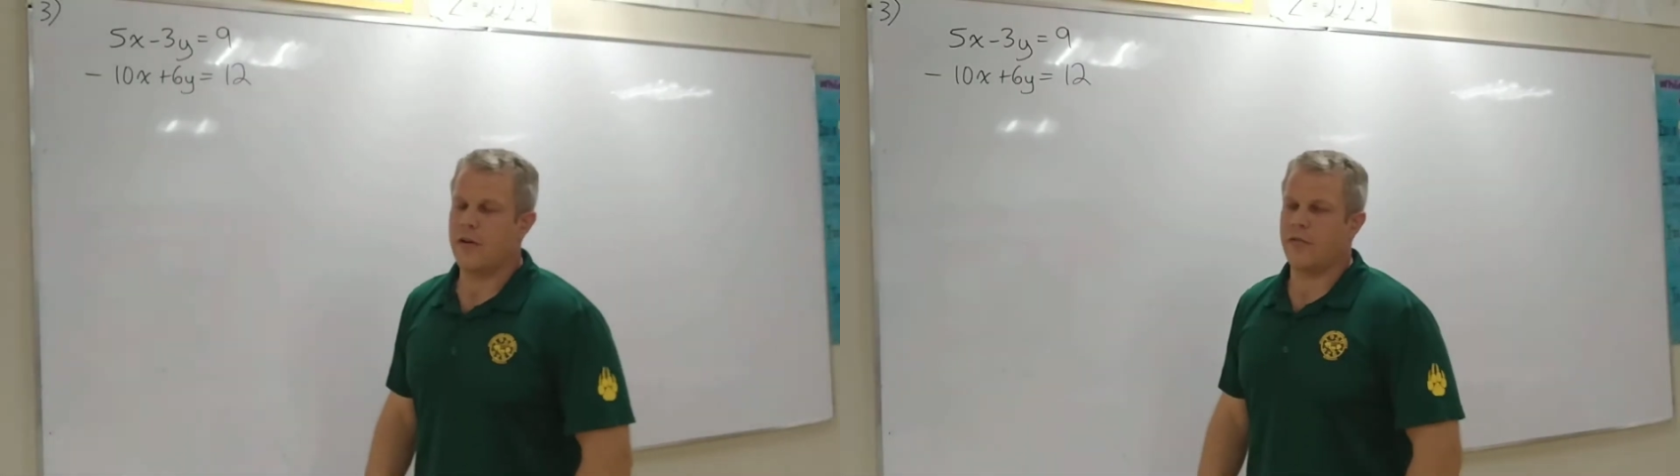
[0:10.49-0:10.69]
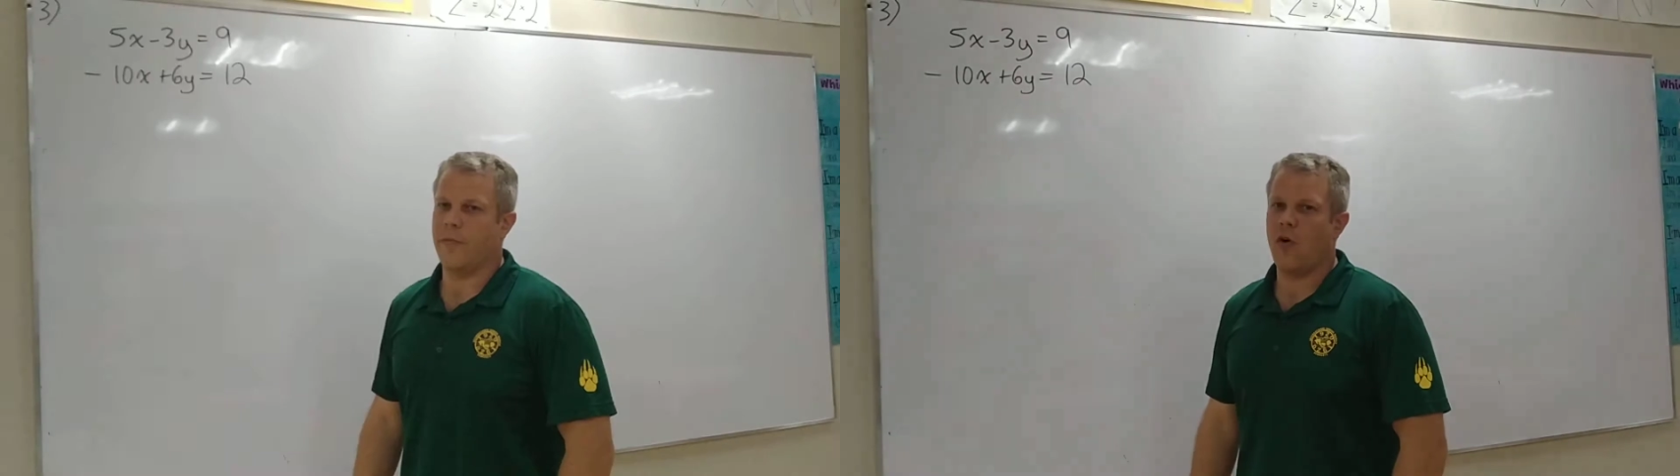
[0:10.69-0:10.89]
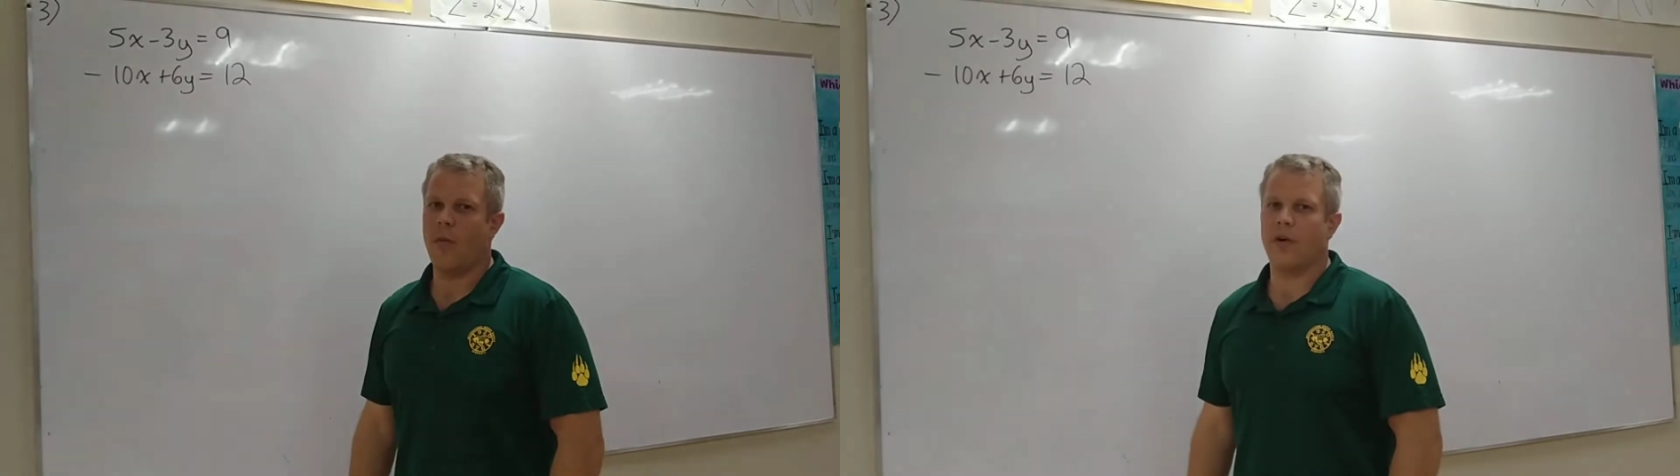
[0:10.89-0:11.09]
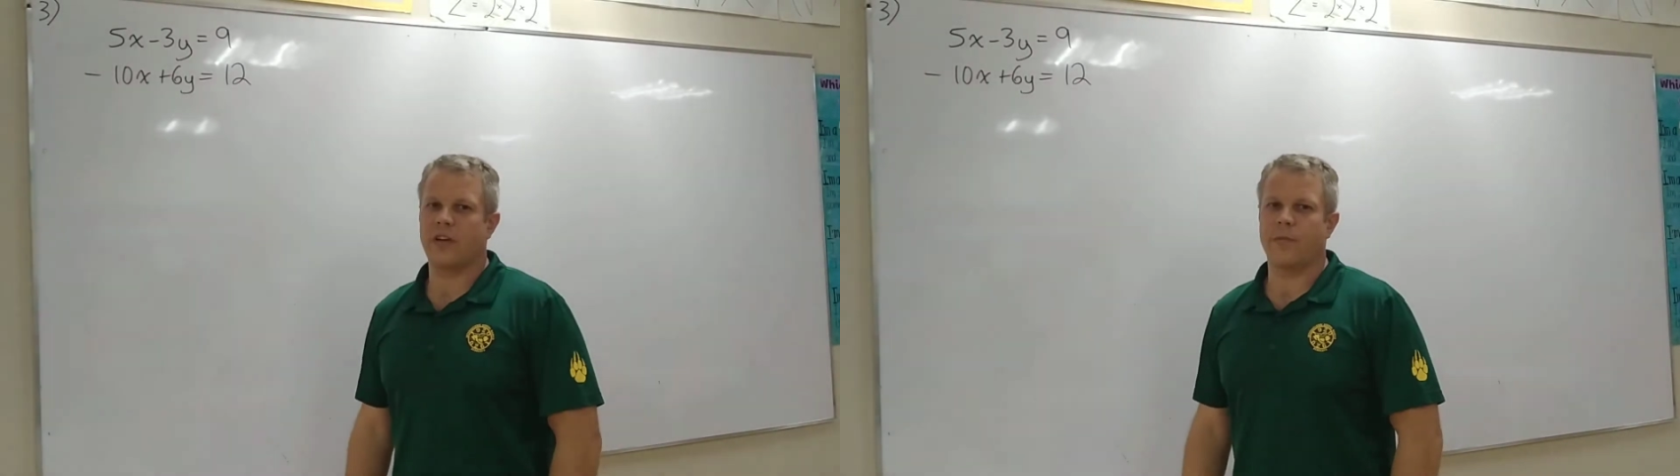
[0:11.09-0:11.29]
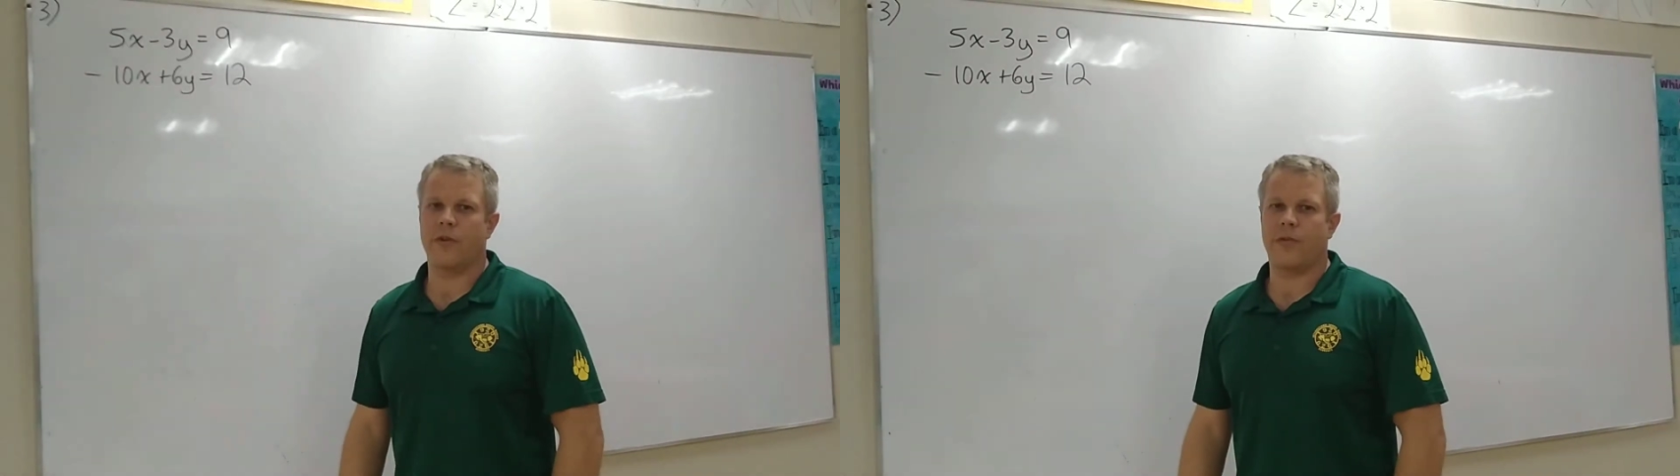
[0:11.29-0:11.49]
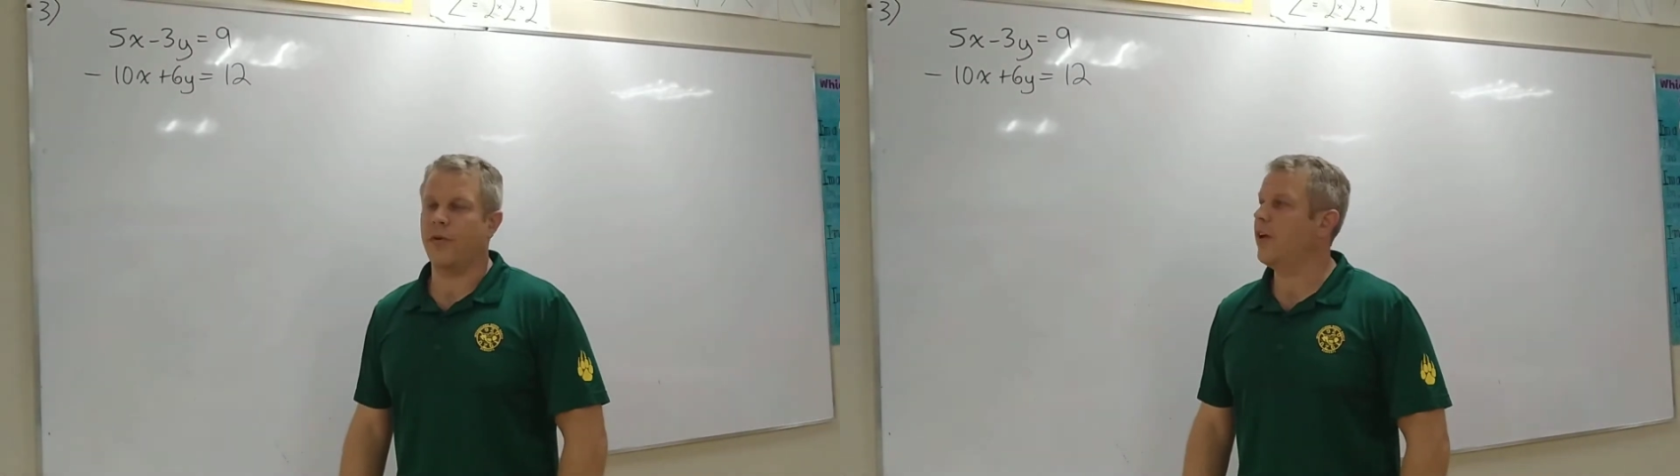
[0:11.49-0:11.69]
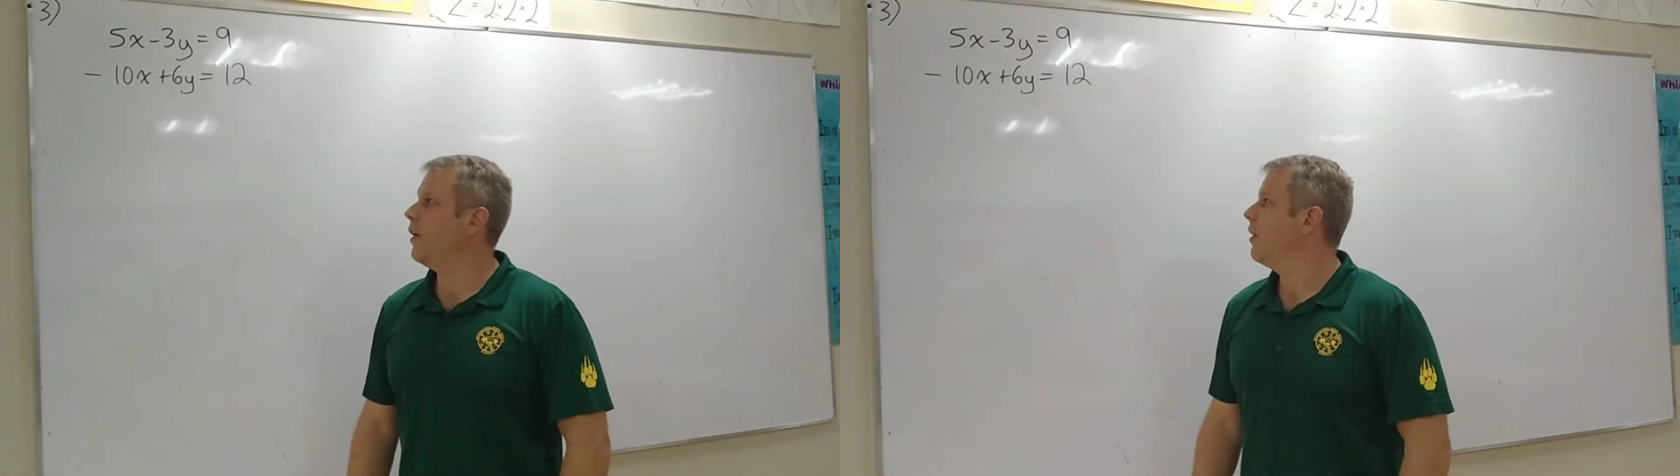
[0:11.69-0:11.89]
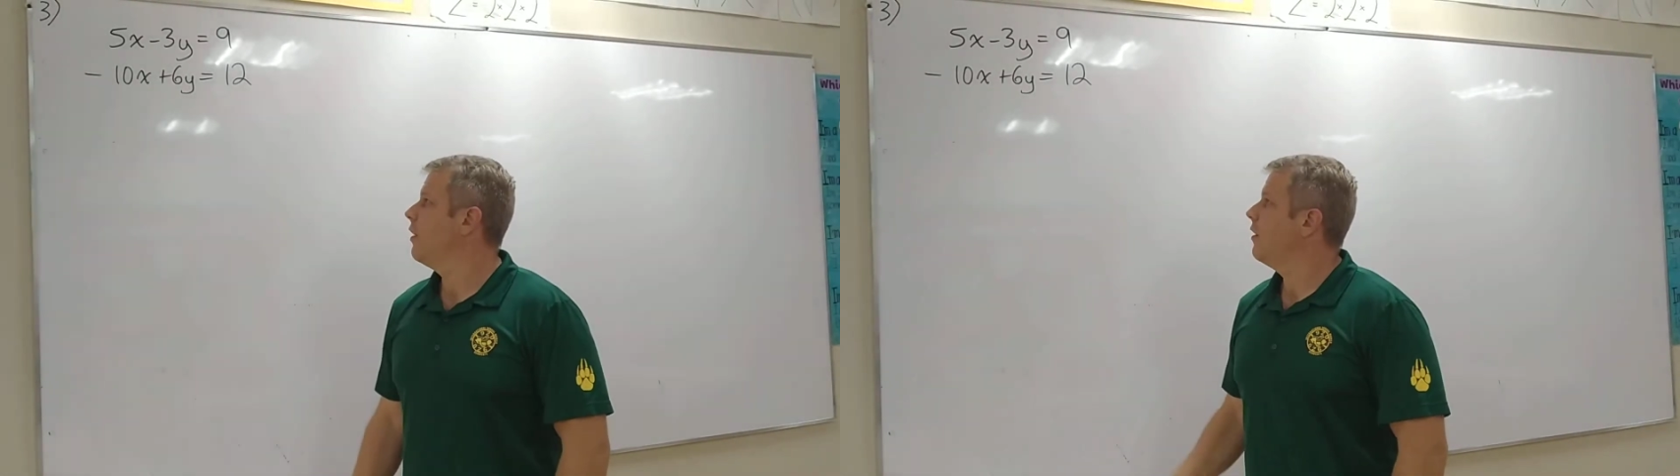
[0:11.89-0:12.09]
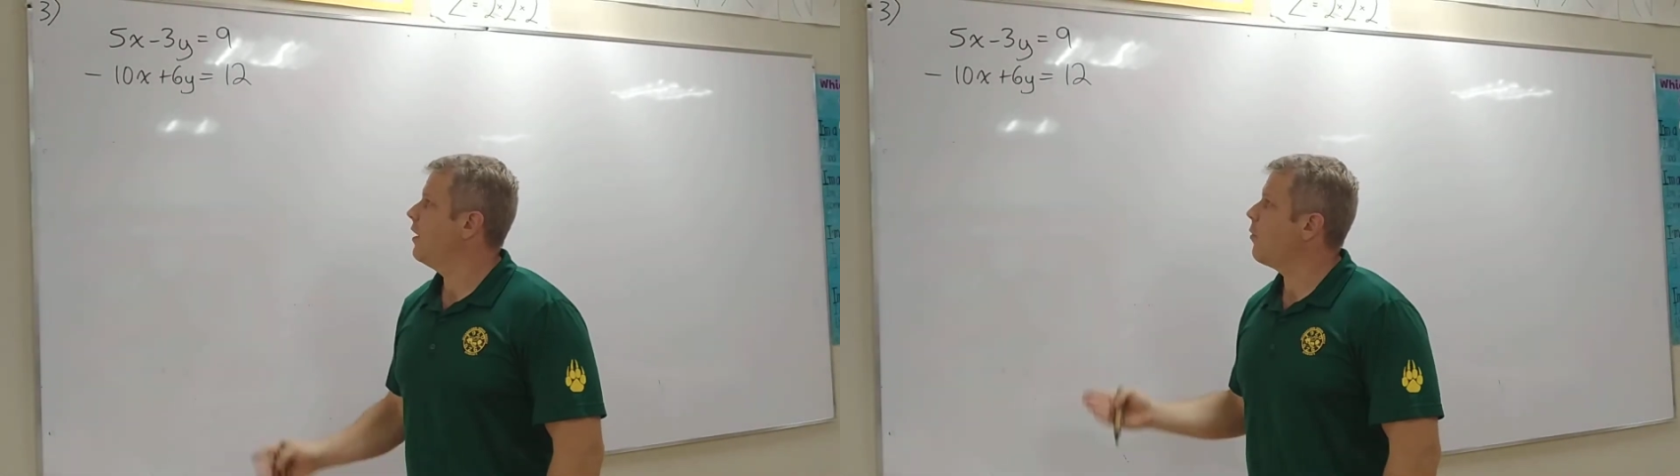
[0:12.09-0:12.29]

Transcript: from homework number 3. They